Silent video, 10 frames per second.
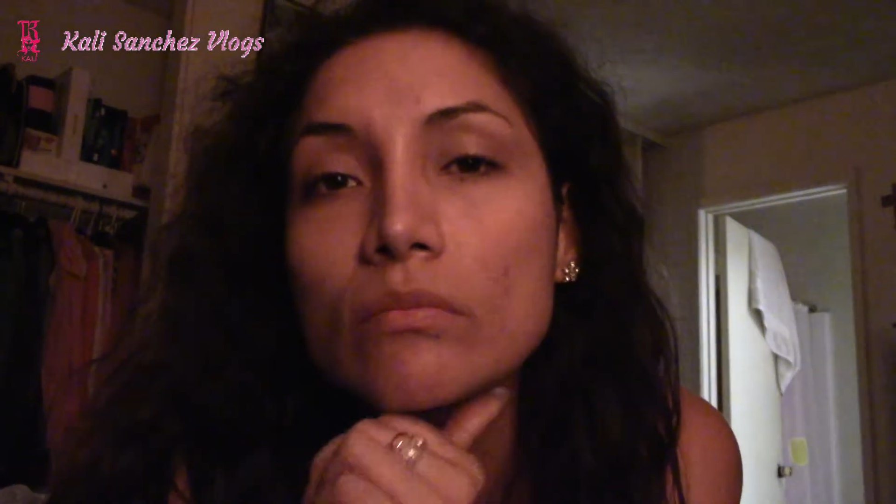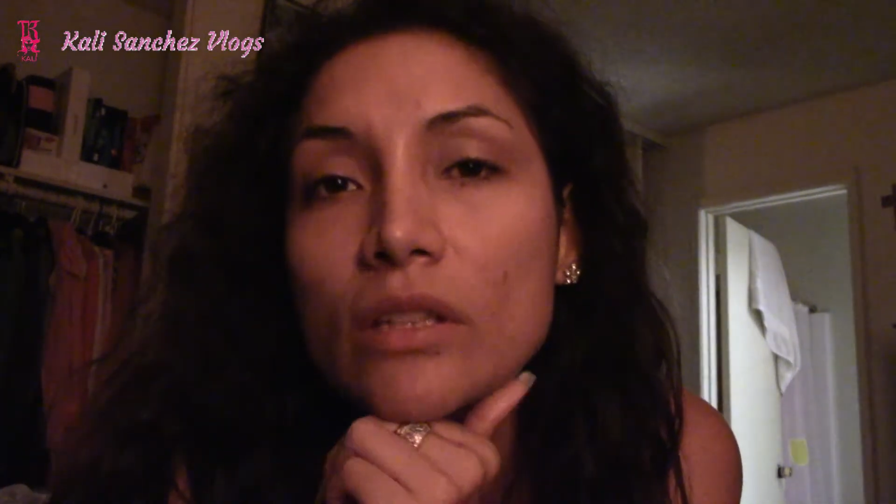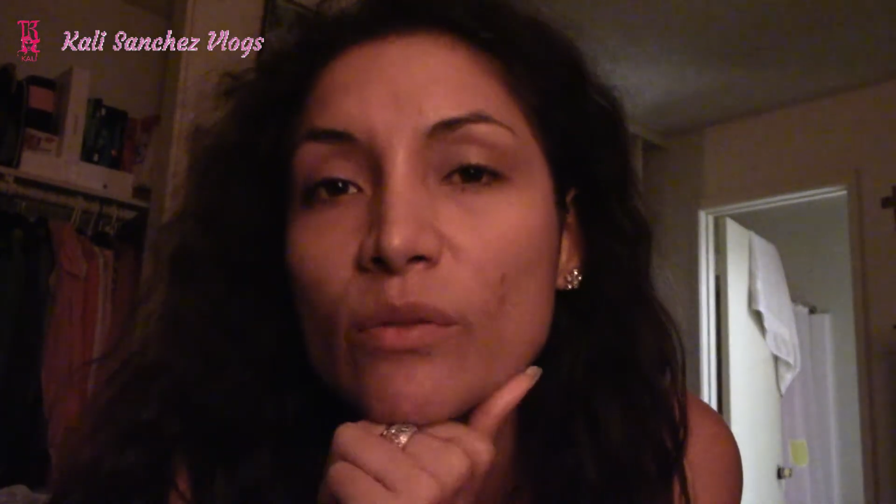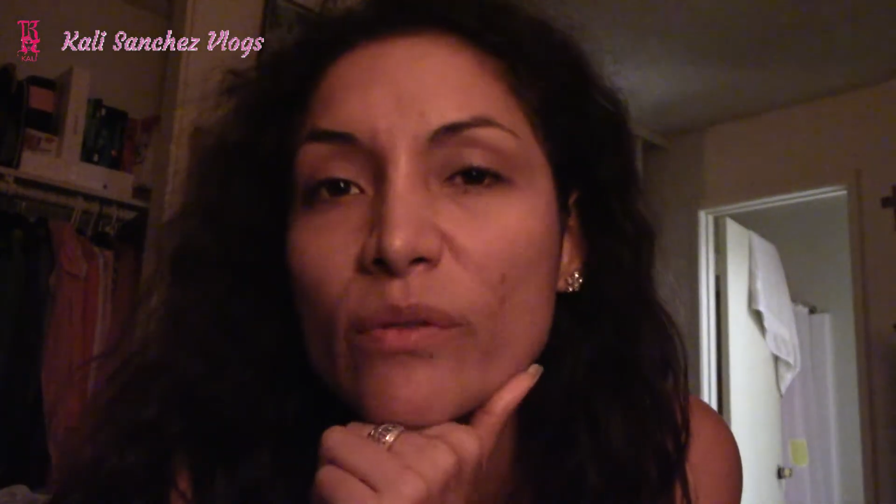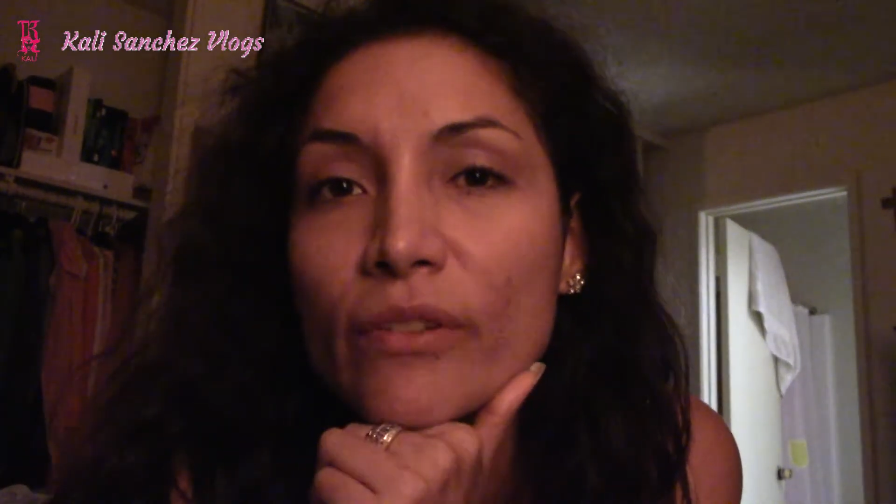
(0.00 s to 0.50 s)

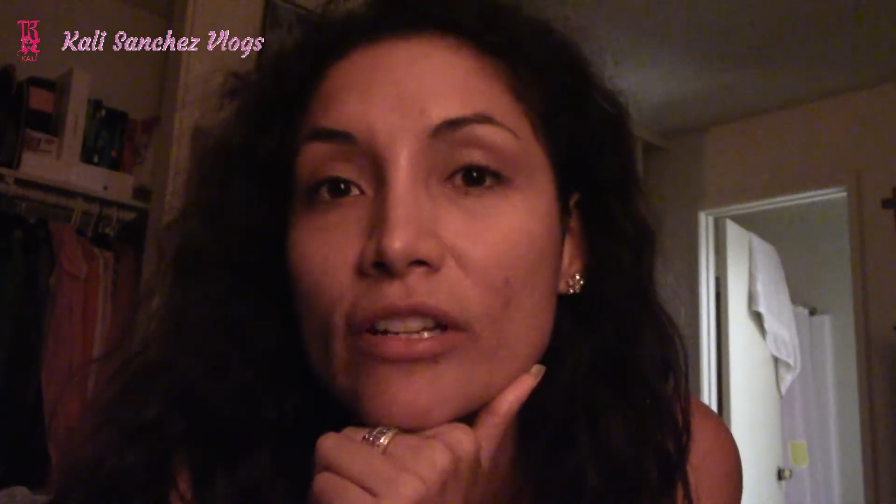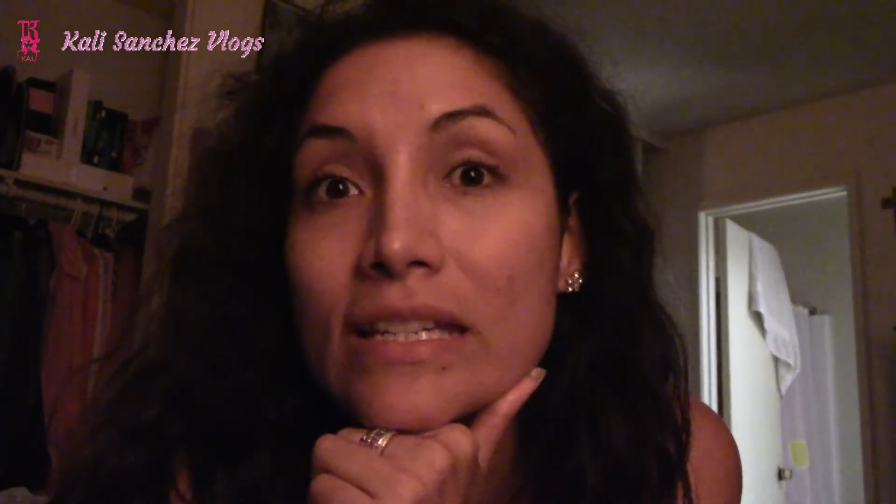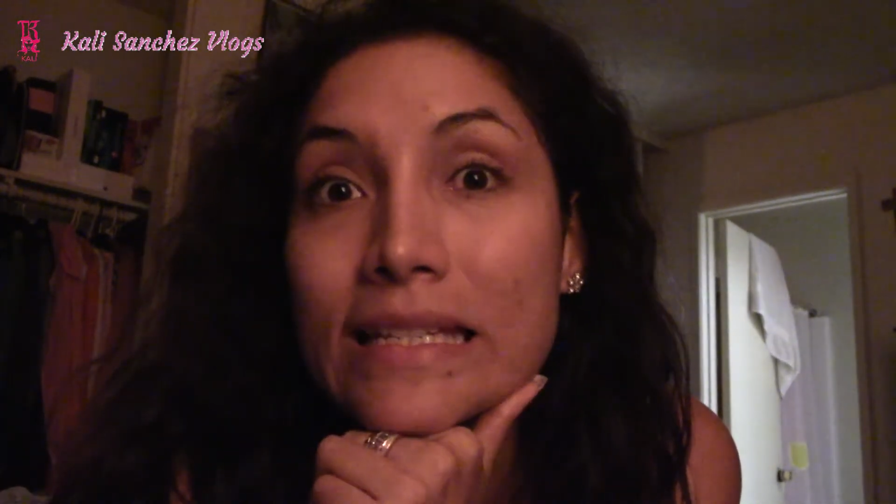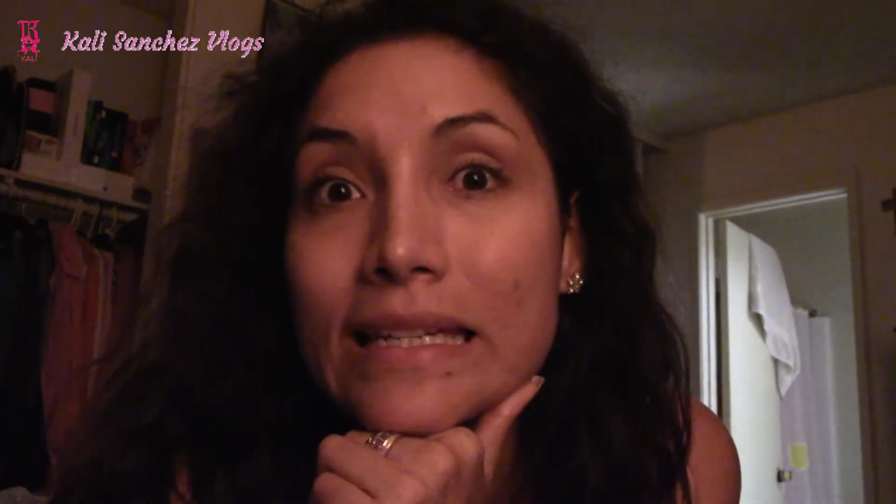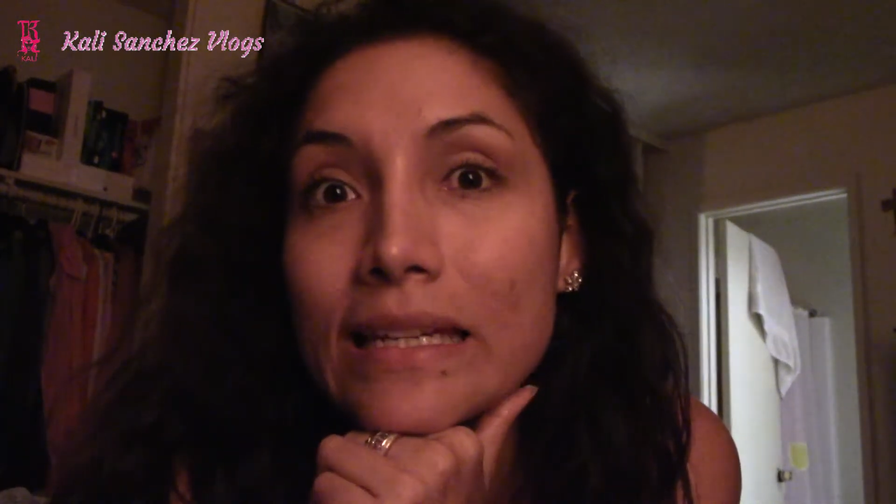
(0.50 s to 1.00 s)
They were very
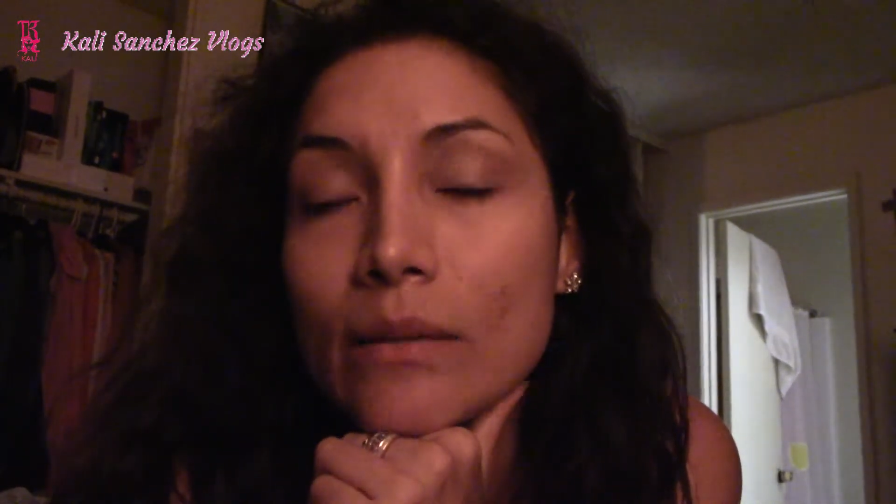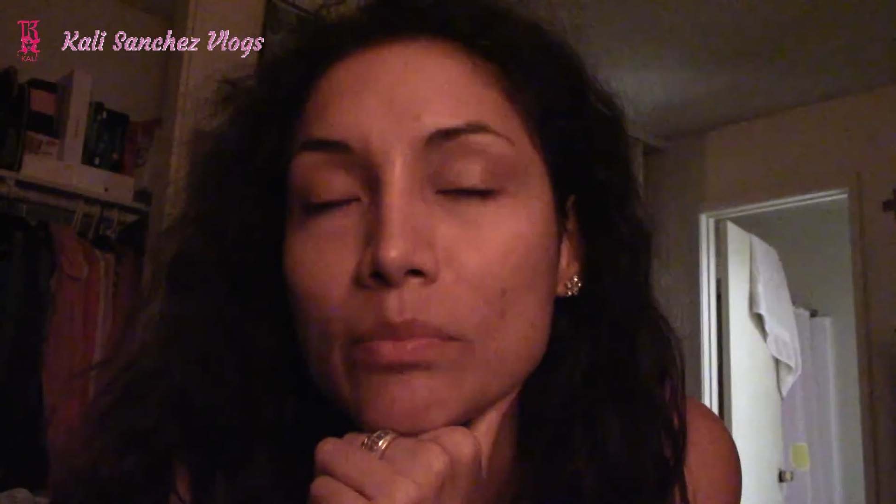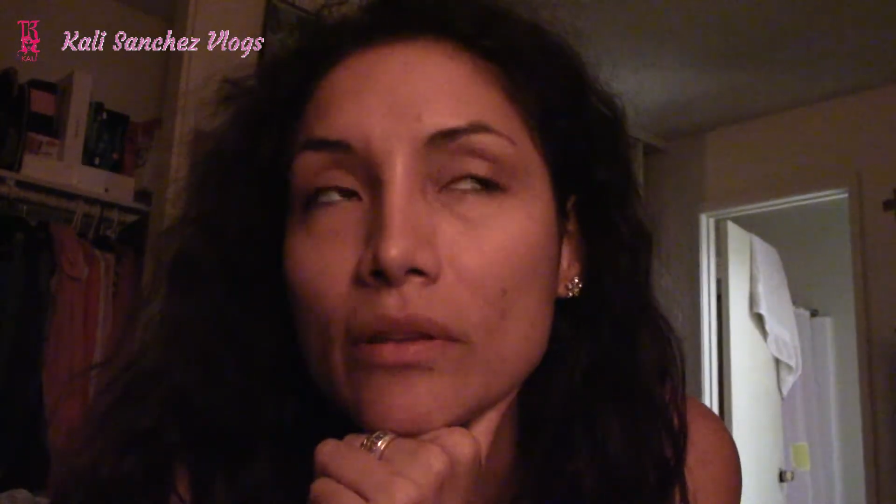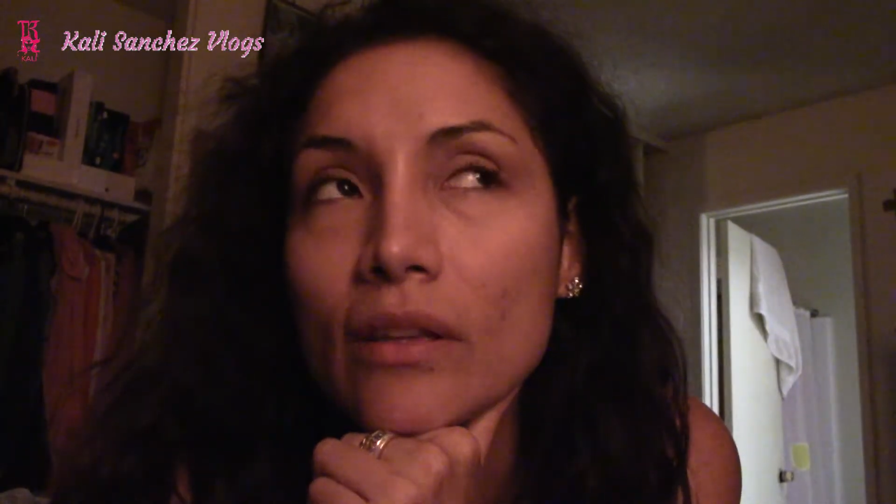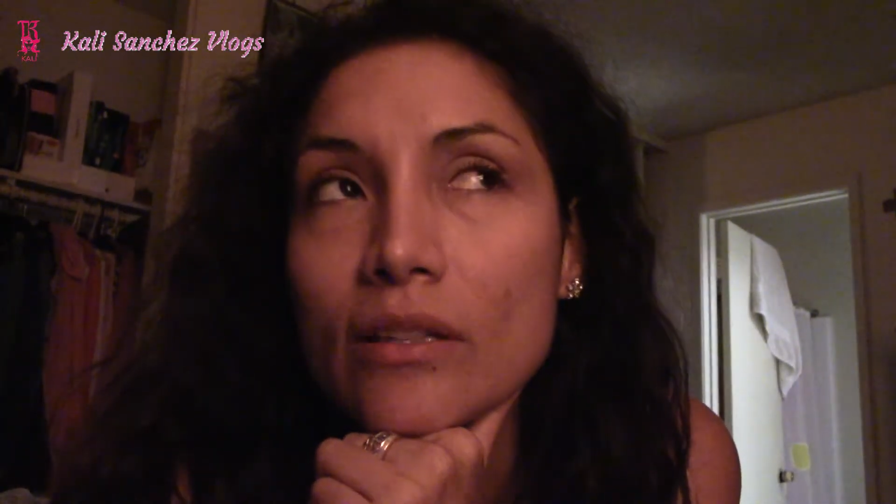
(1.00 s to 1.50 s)
cheap,
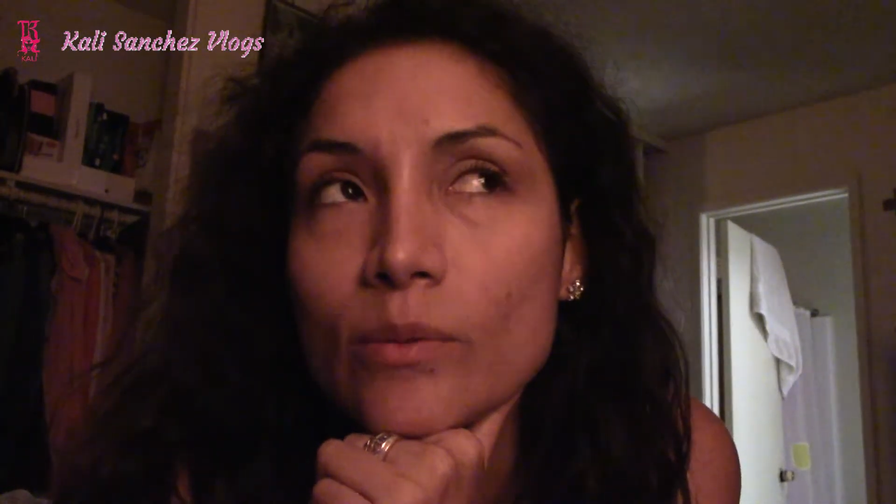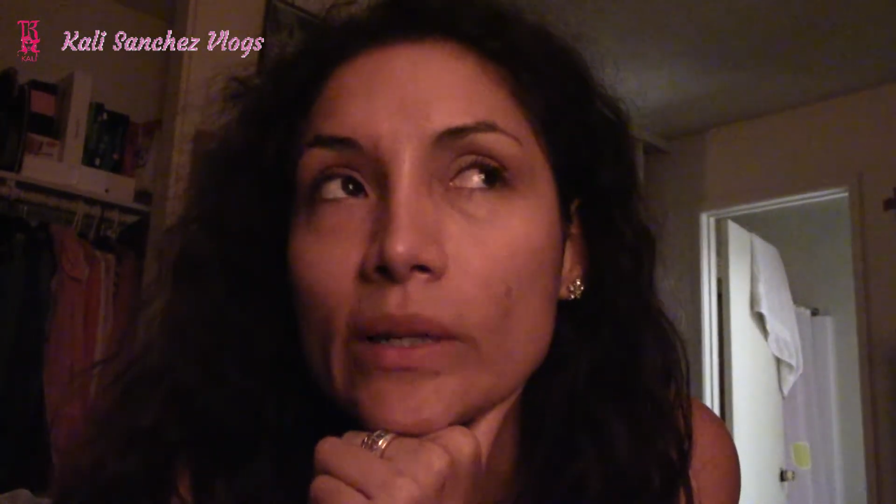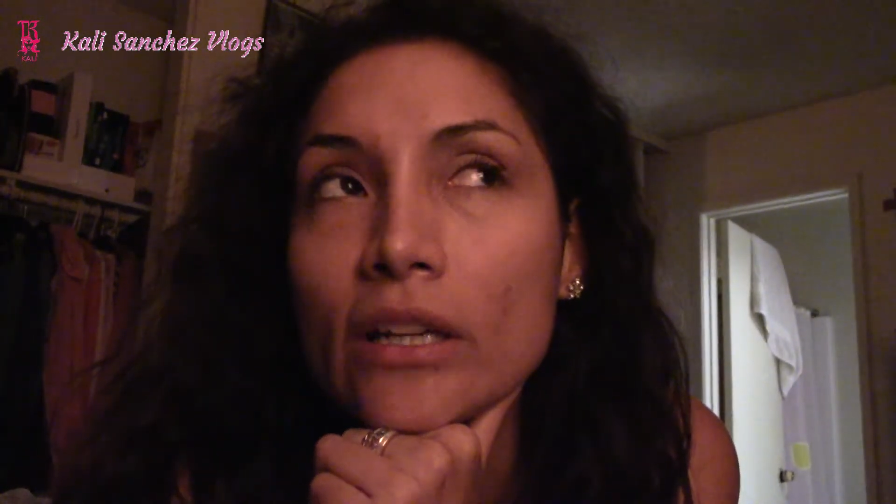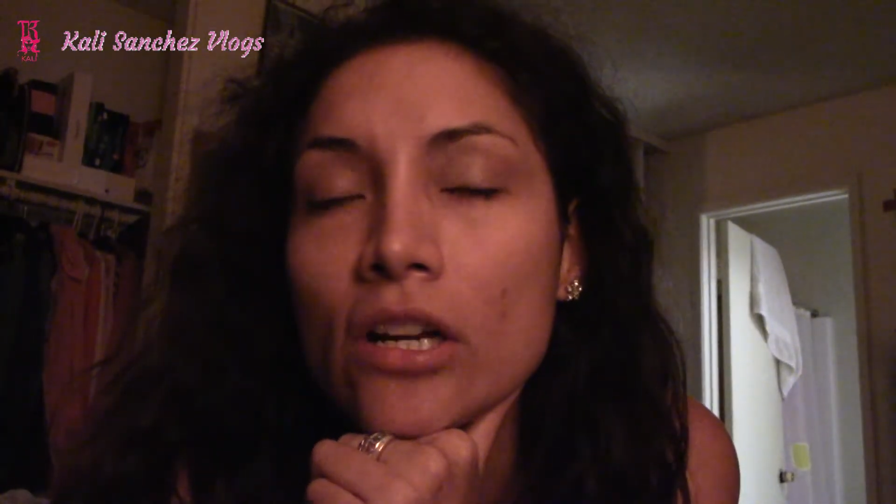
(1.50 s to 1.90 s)
that's why I